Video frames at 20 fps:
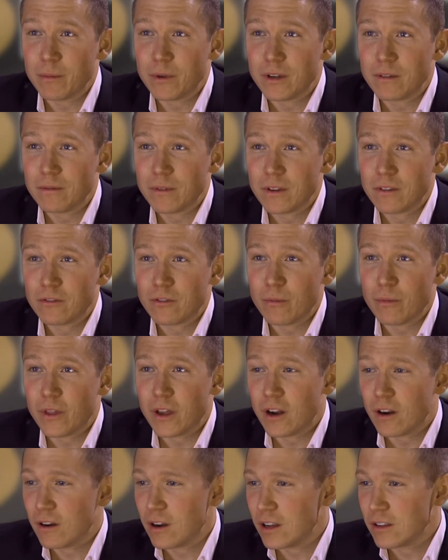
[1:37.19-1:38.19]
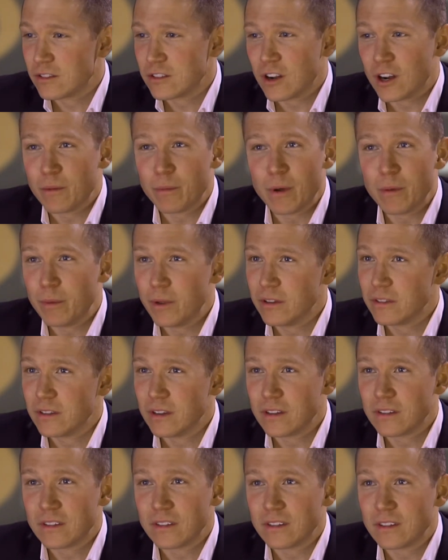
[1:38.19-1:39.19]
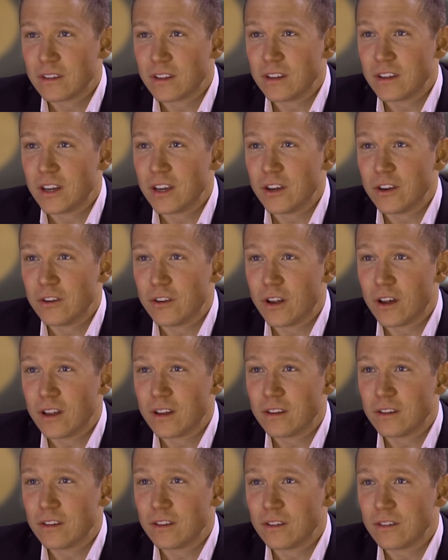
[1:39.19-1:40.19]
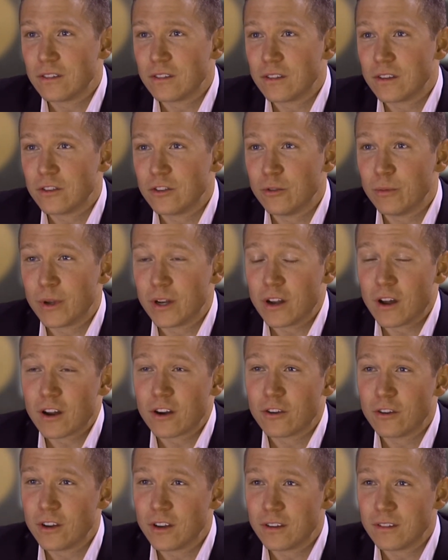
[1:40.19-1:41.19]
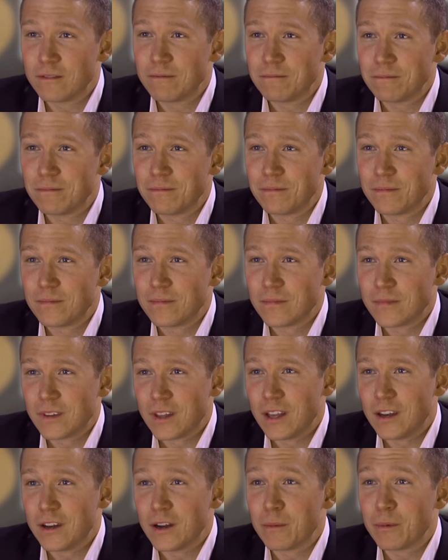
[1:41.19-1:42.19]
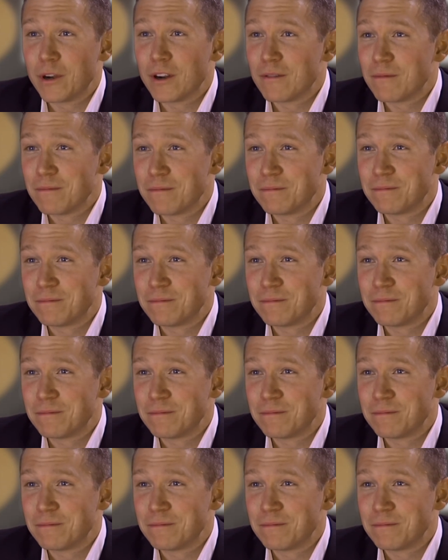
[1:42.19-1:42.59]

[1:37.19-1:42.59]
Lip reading: And from there, I started my business and continued on to do my doctorate and ended up here.